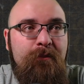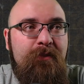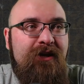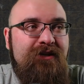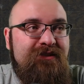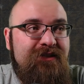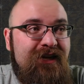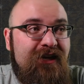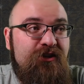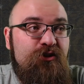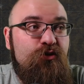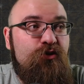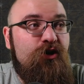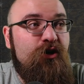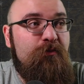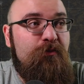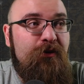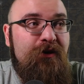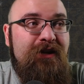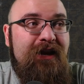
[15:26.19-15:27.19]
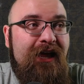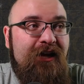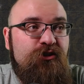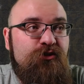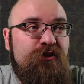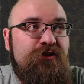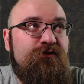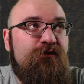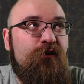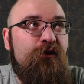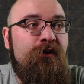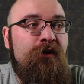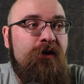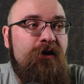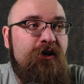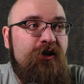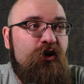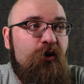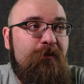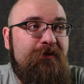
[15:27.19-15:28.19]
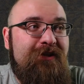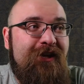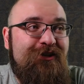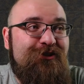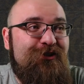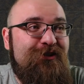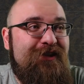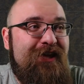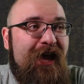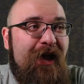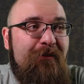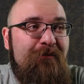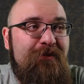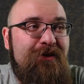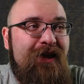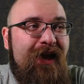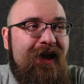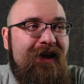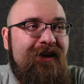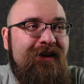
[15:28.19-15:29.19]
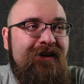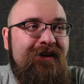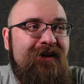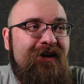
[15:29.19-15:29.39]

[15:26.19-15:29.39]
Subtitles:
because again, you could put in entries for, you know, potentially the NBA,